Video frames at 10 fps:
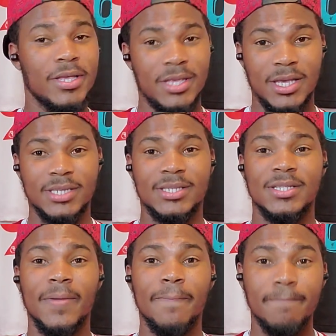Yes,
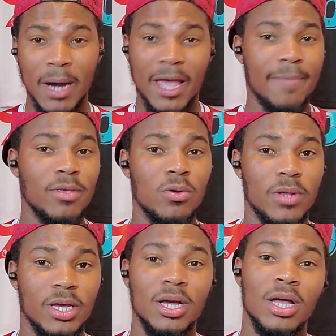the Bayern
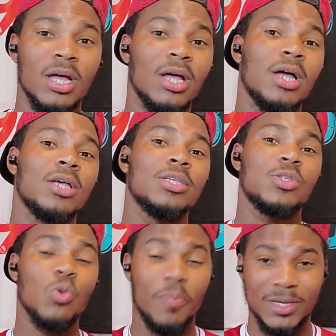Munich
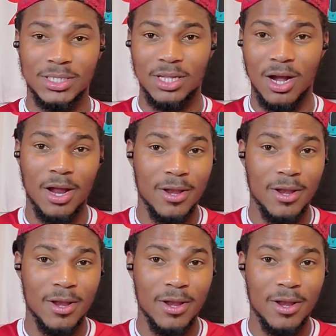superstar,